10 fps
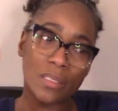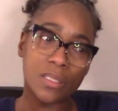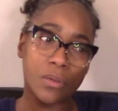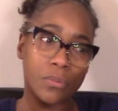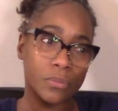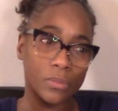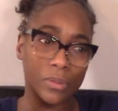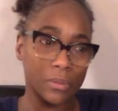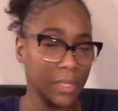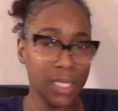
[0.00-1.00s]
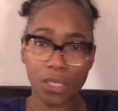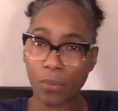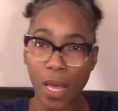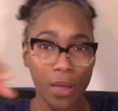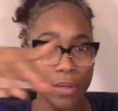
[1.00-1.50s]
So that's
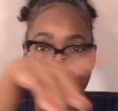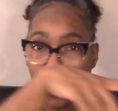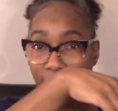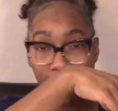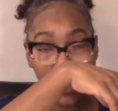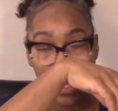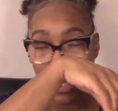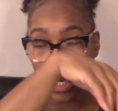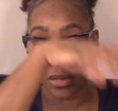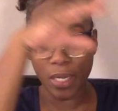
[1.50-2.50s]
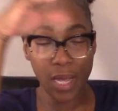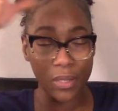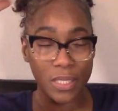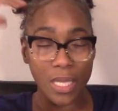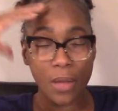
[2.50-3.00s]
why in that video, y'all
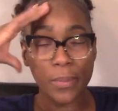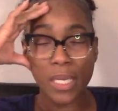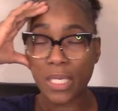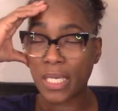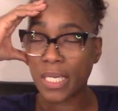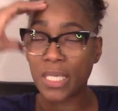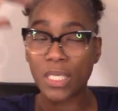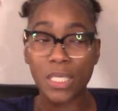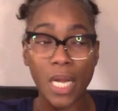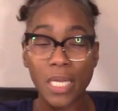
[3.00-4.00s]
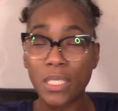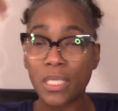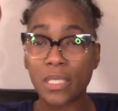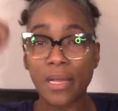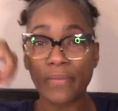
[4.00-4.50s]
saw me in the kitchen. I
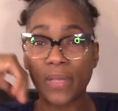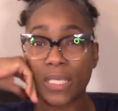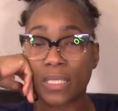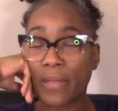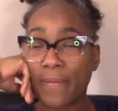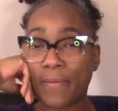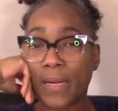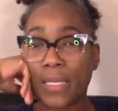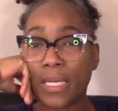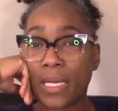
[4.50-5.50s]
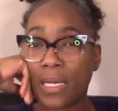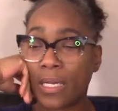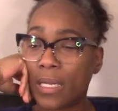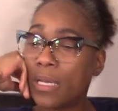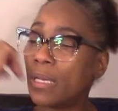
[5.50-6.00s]
just left that stuff right there
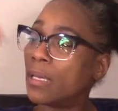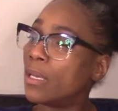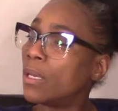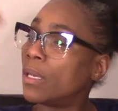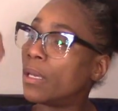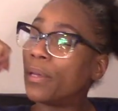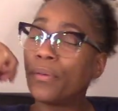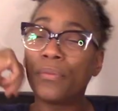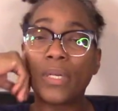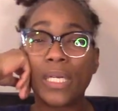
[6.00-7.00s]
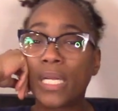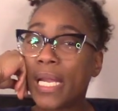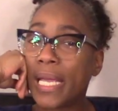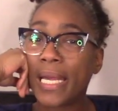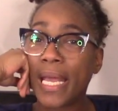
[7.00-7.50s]
and went and
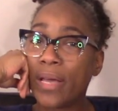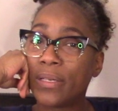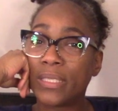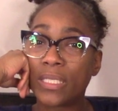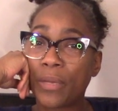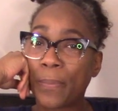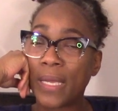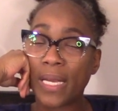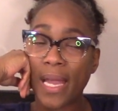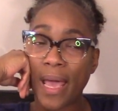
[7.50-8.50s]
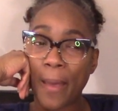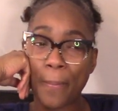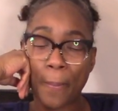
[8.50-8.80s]
lay down and took me a nap.